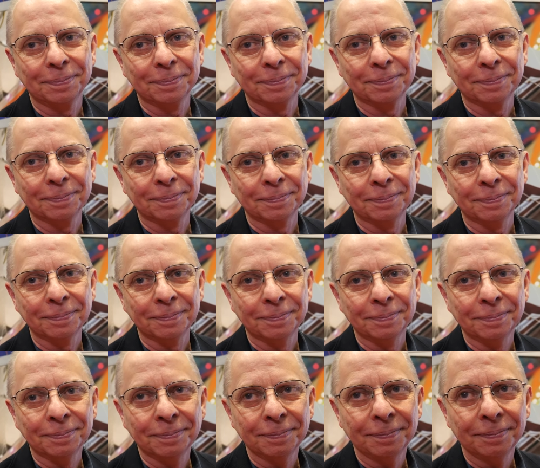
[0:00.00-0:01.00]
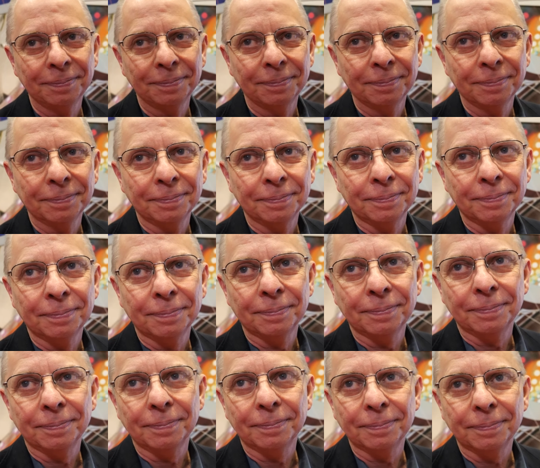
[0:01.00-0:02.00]
So, for example, I think you work
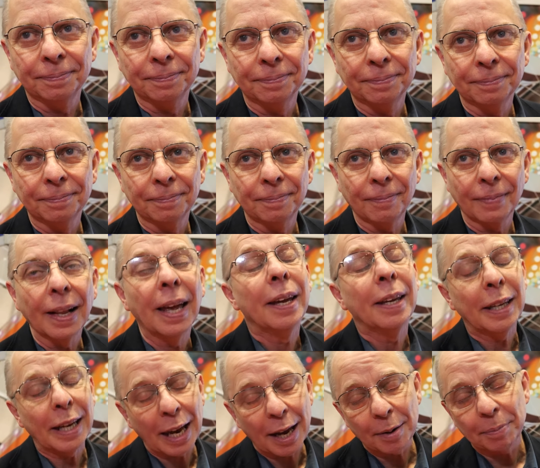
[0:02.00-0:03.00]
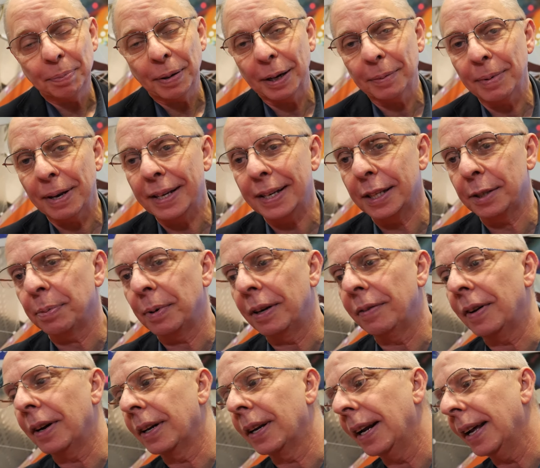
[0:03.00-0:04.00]
in Pragmatic. Yeah, Pragmatic's
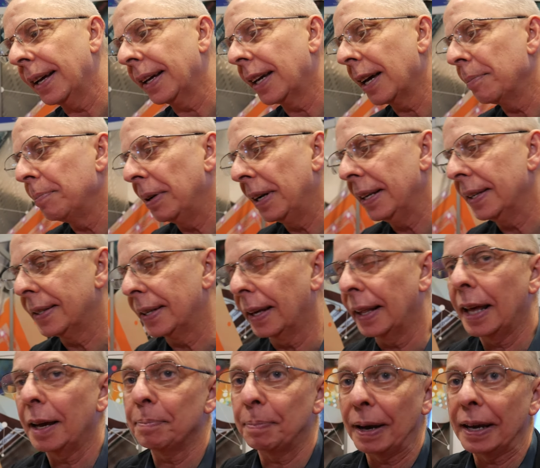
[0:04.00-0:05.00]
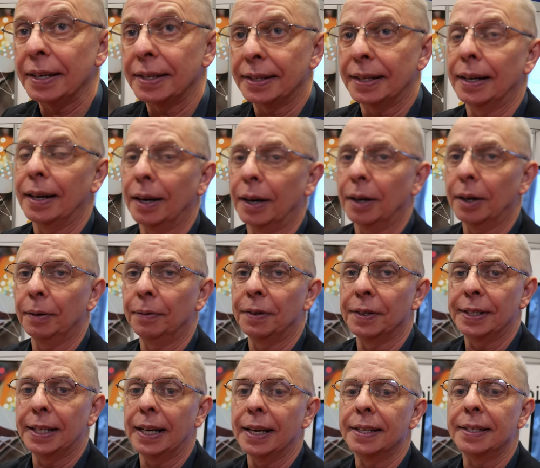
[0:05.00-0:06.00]
one of our client companies. So they're based in our
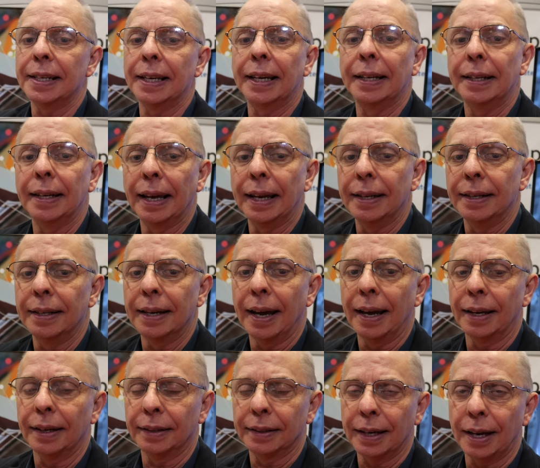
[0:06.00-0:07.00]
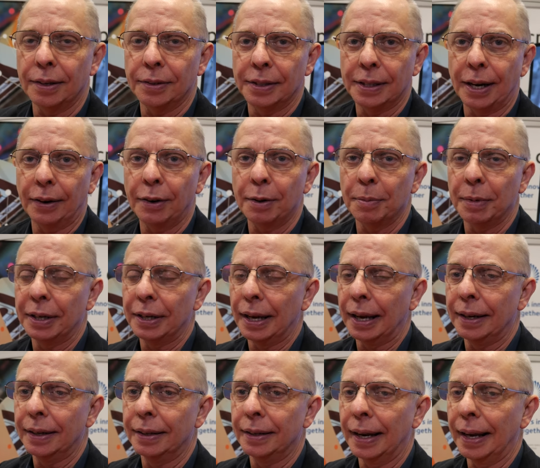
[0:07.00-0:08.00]
facility in, in uh, County Durham in,
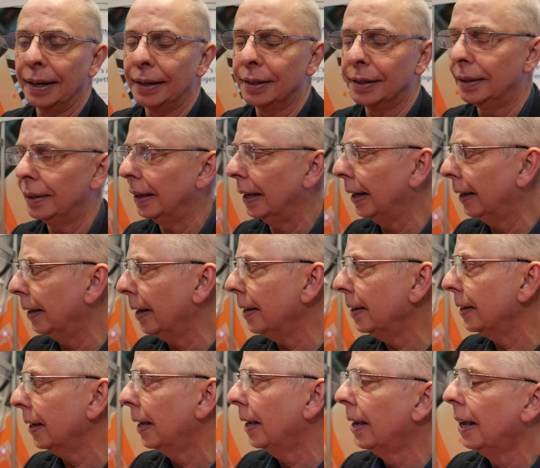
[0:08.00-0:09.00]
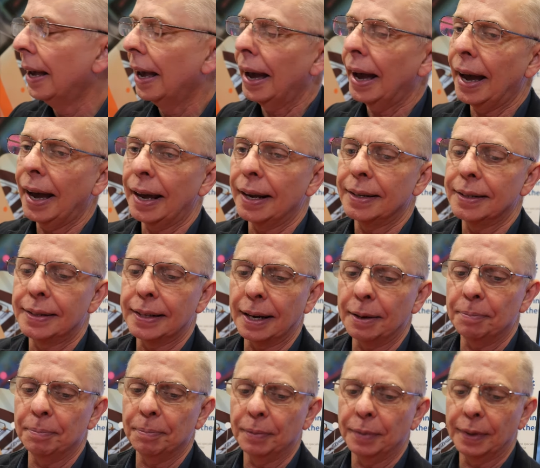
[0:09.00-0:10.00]
in, in England, and
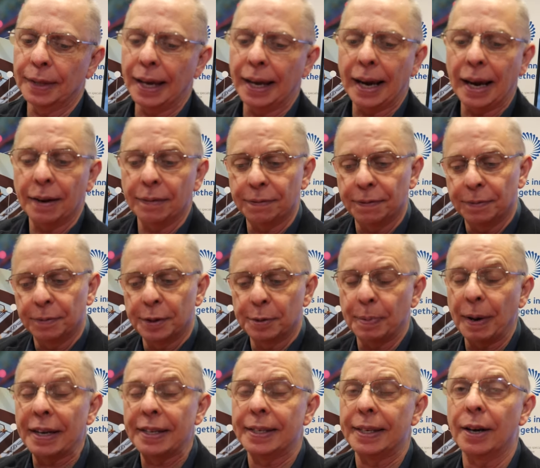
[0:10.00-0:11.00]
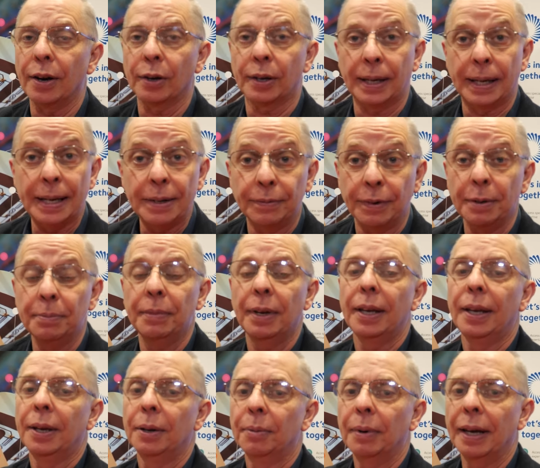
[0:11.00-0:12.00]
um, they have space in our clean room
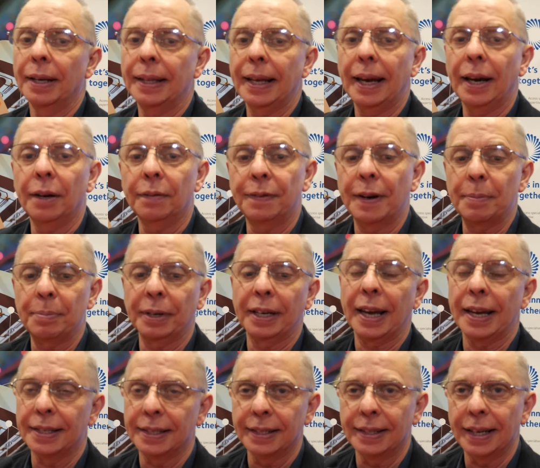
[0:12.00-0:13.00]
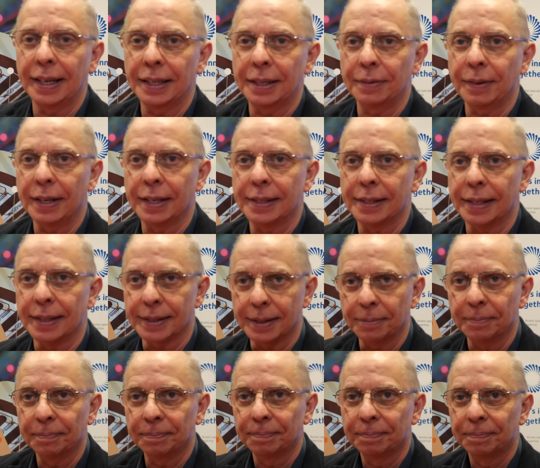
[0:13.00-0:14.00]
where they are fabricating their devices.